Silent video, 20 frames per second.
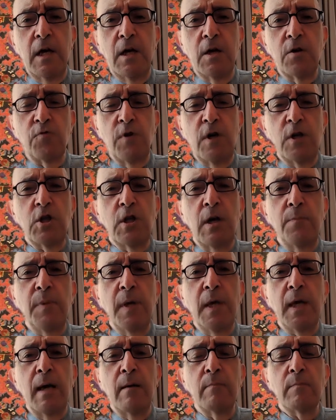Russia
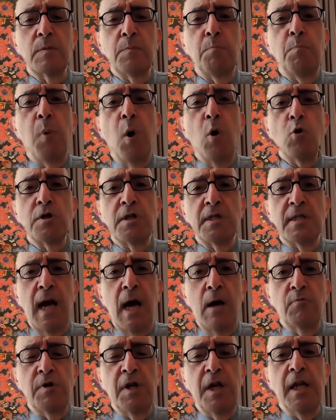becomes bogged
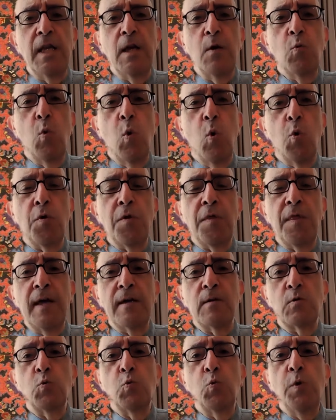down in a war
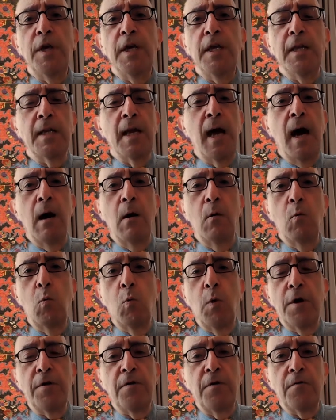that we now,
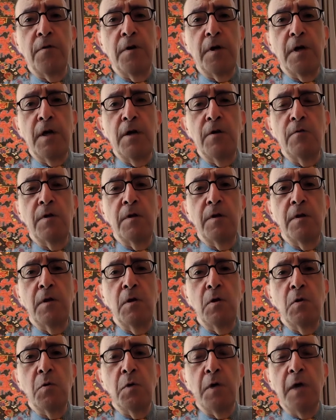whether here in
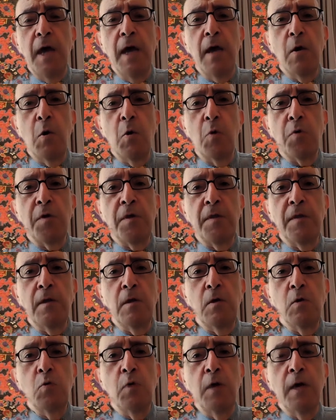the UK or in the
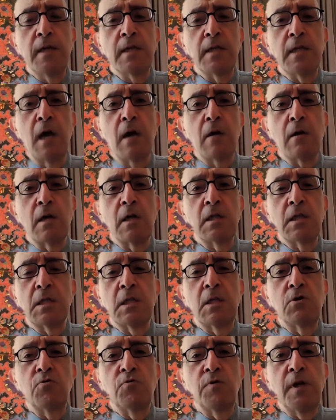US, are
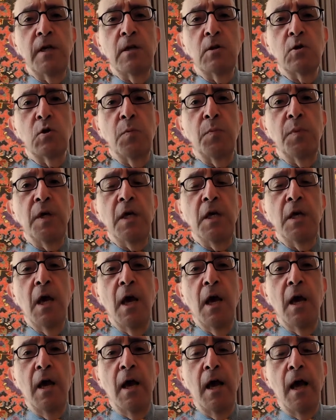considering to be
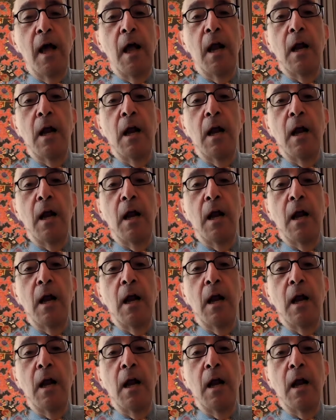a